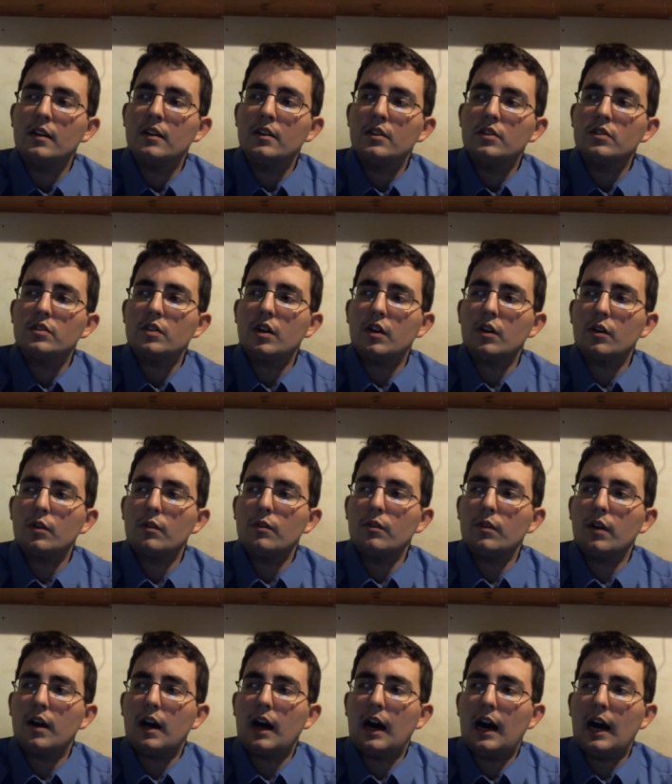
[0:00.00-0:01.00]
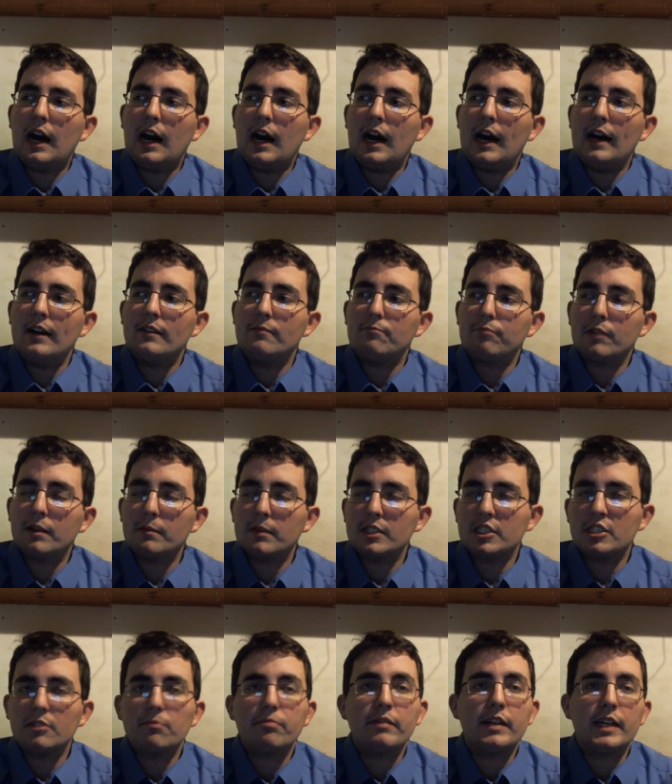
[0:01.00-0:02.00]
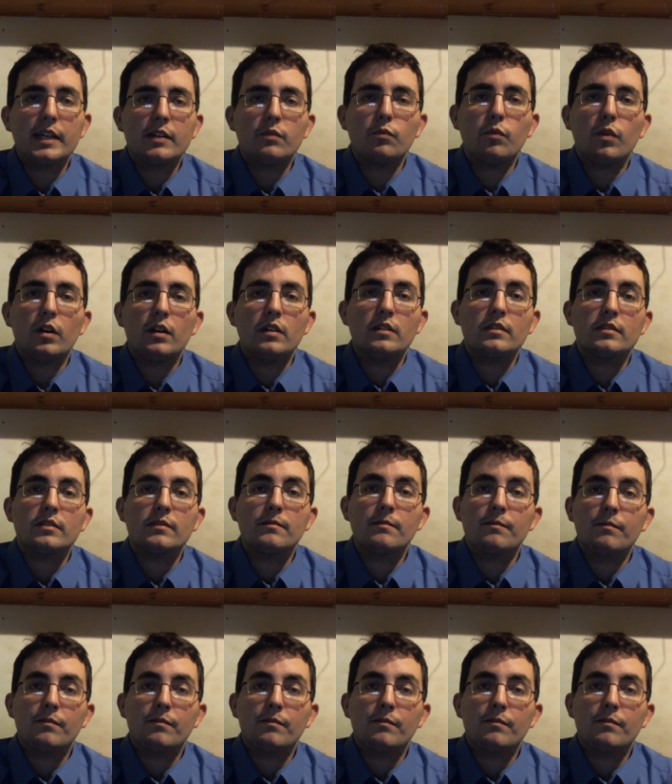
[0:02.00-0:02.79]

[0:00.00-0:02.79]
So, pretty much the plan was,